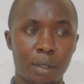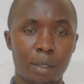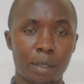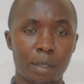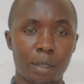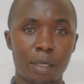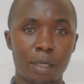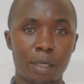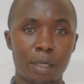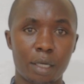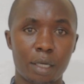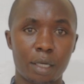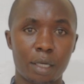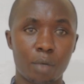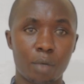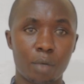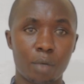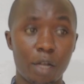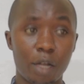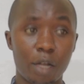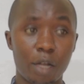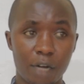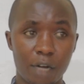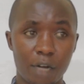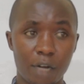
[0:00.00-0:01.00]
Then
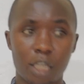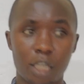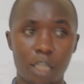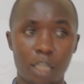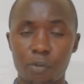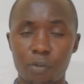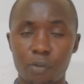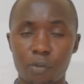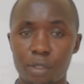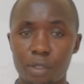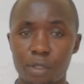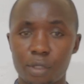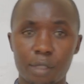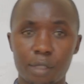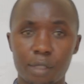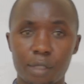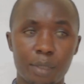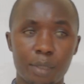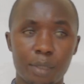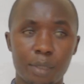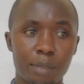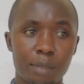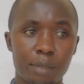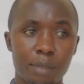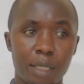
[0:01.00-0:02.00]
we have a cash flow
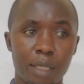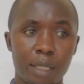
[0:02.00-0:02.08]
statement,